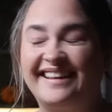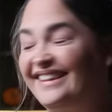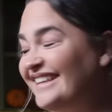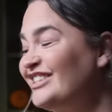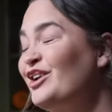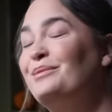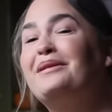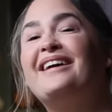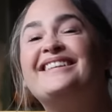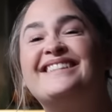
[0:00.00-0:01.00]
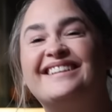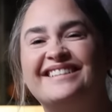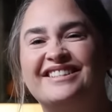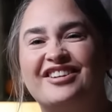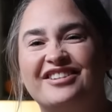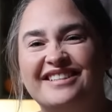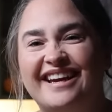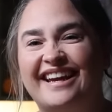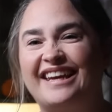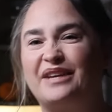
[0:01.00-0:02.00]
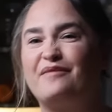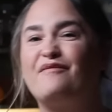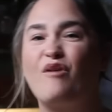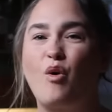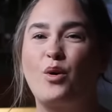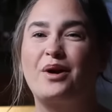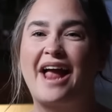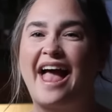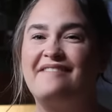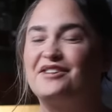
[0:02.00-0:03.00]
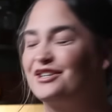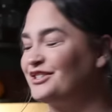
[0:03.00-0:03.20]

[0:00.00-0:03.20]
These caramelized onions are taking forever,